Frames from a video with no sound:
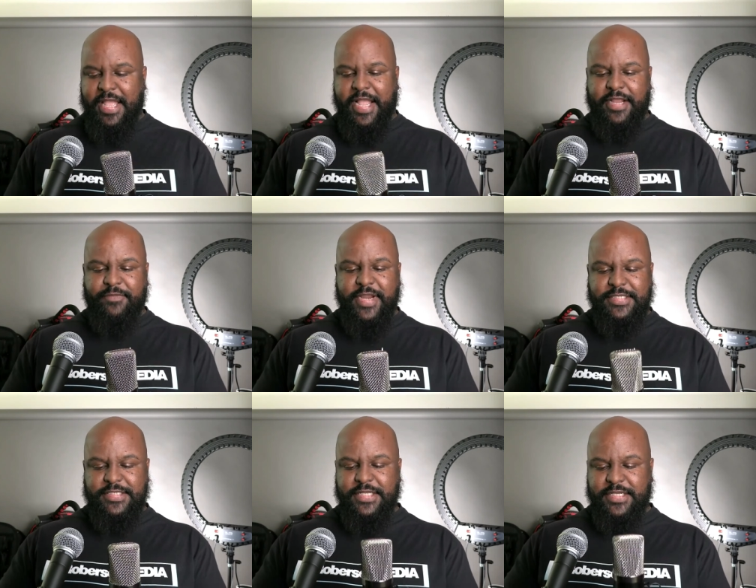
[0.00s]
I could
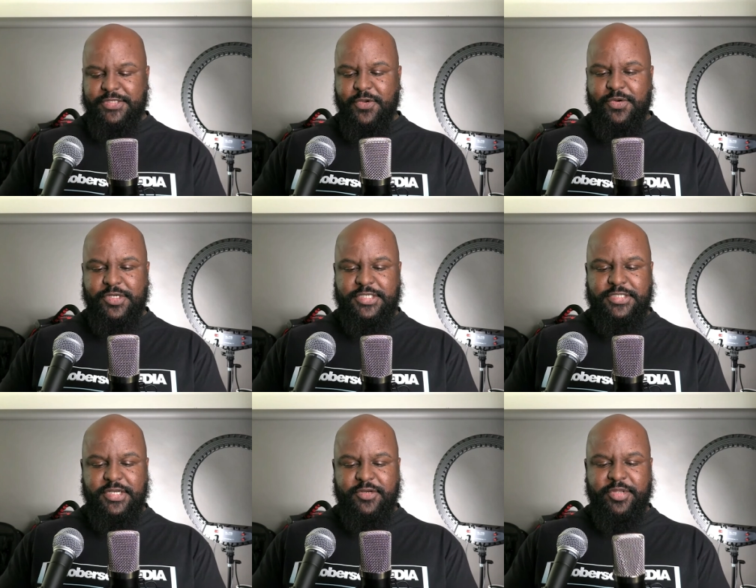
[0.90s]
raise the uh, Tonor
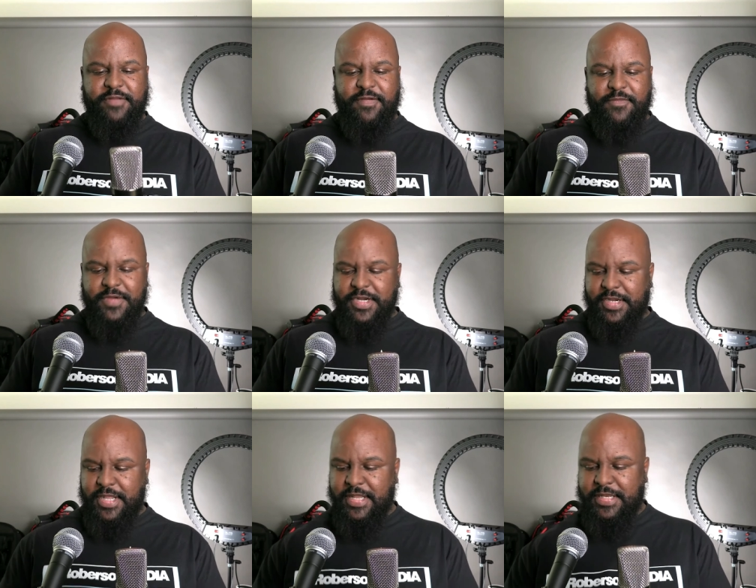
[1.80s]
just a little bit if I wanted,
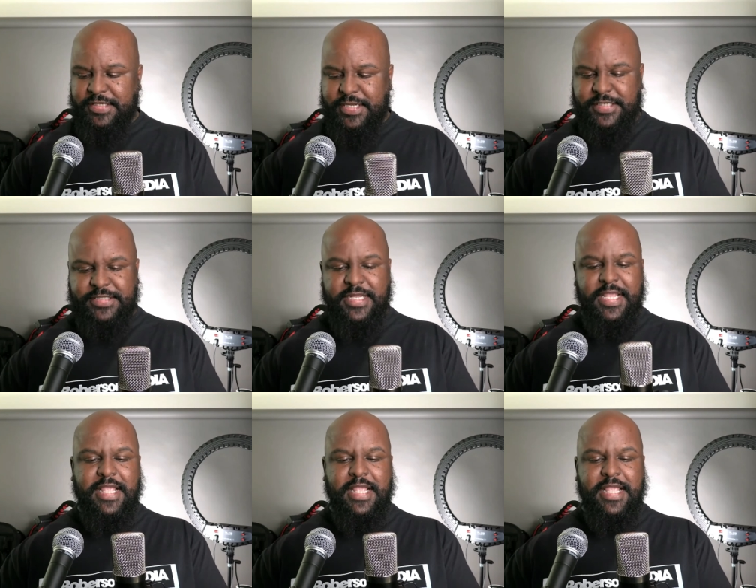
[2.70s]
just,